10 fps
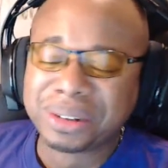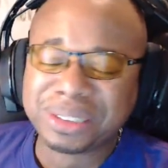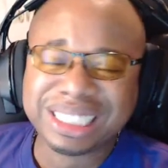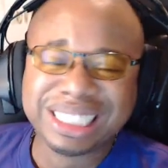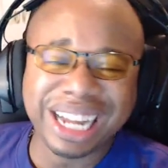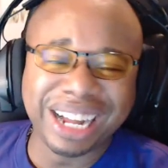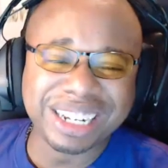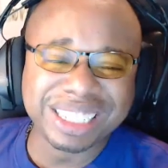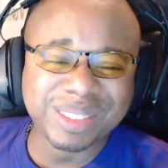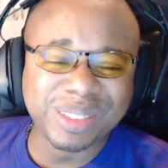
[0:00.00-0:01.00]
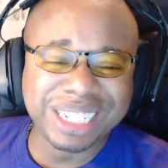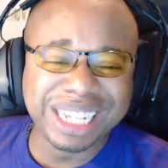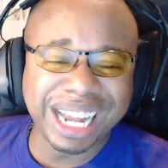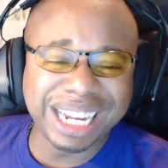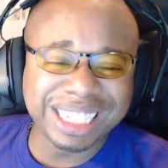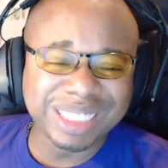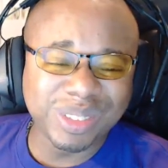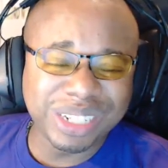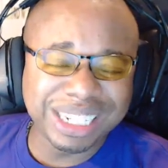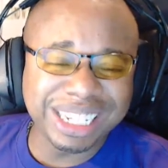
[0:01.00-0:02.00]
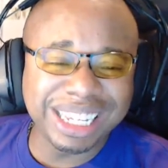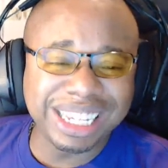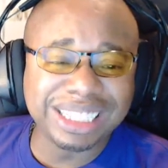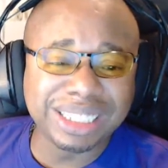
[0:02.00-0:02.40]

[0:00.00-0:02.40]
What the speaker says: doubt. That's what we got. That's what it is.